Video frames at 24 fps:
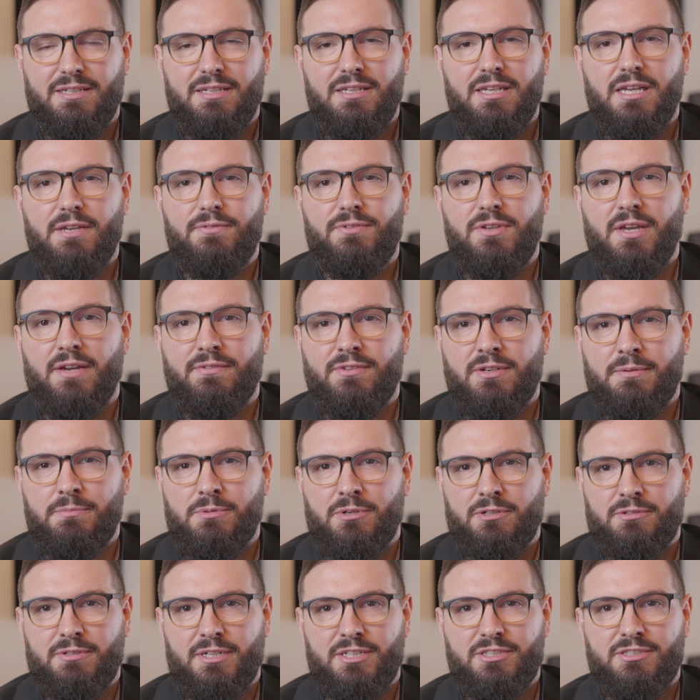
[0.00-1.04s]
If you have any
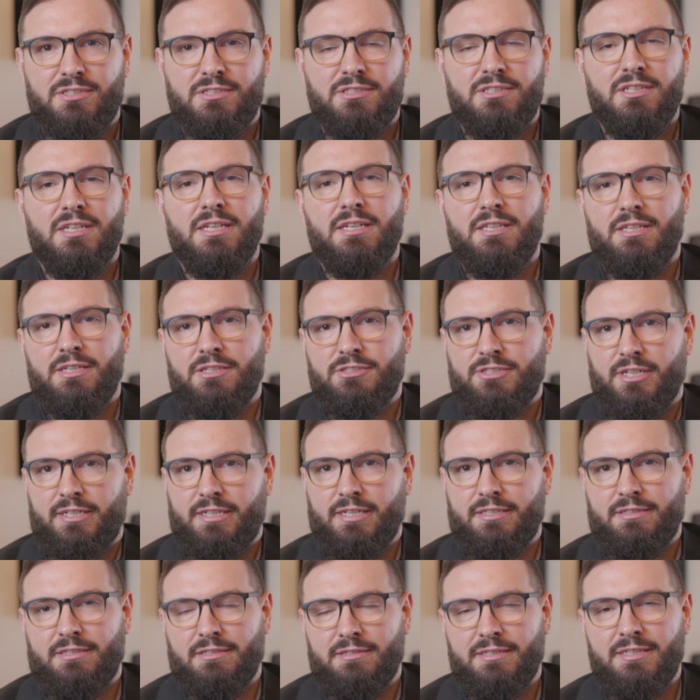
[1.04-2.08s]
more questions, you can check
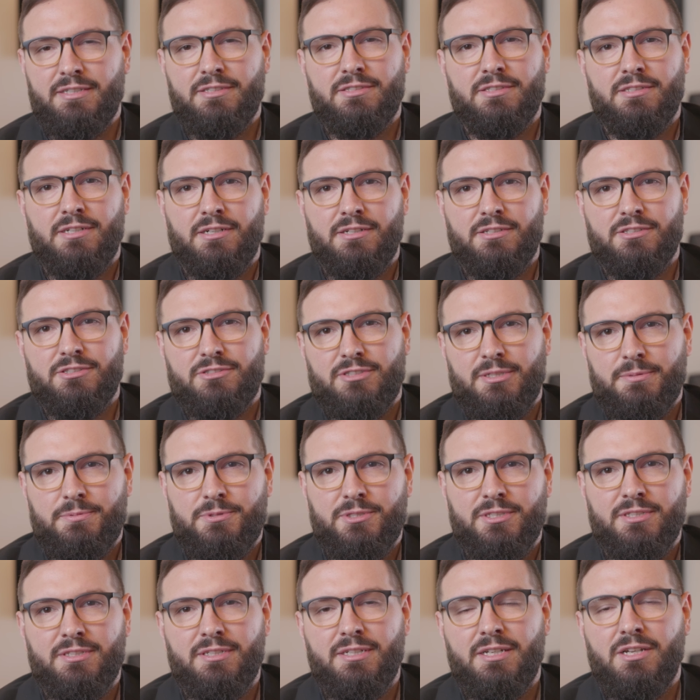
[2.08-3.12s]
out the links in our
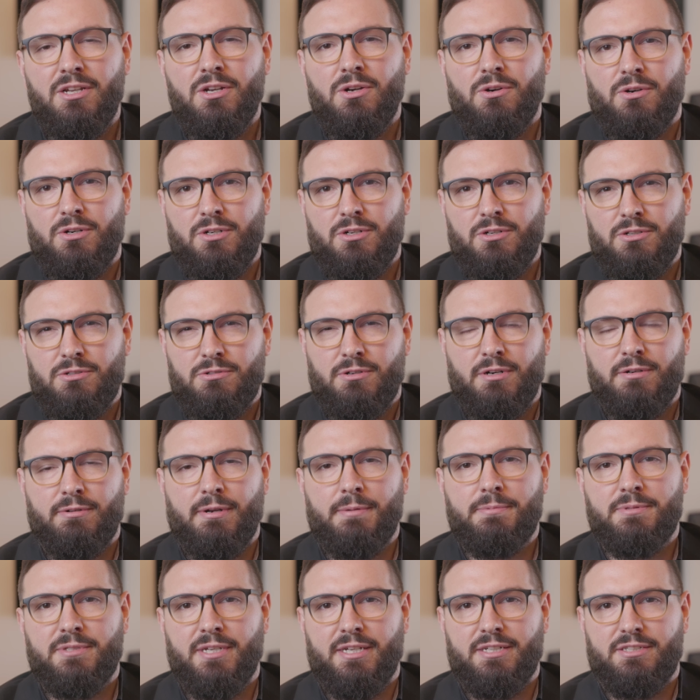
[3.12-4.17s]
description or go to our
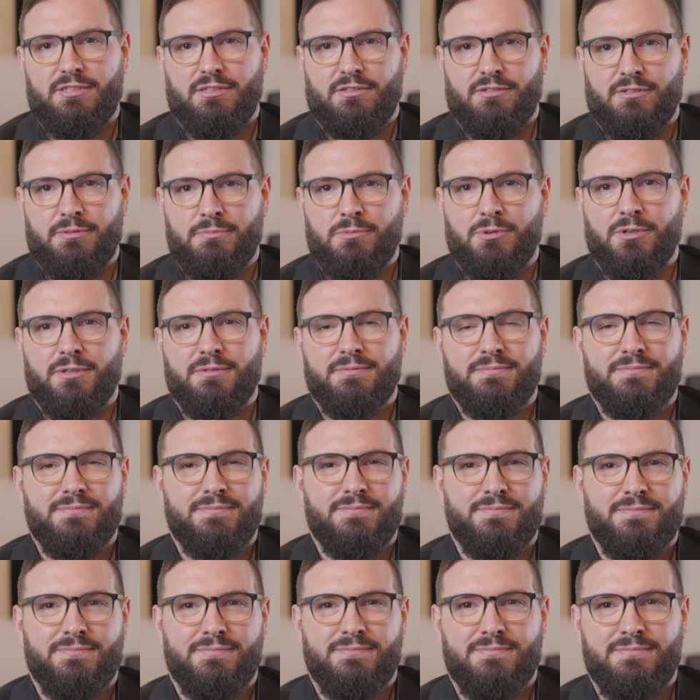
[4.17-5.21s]
website to learn more.
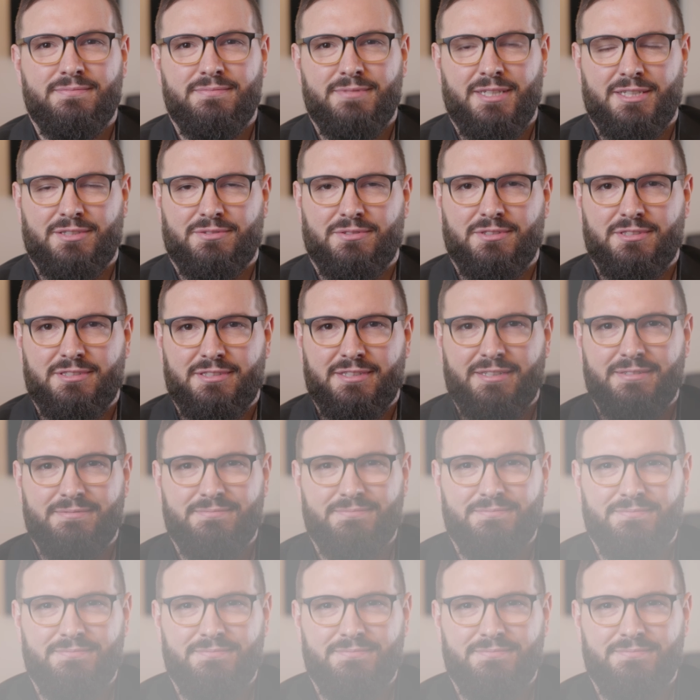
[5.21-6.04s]
Thanks for listening.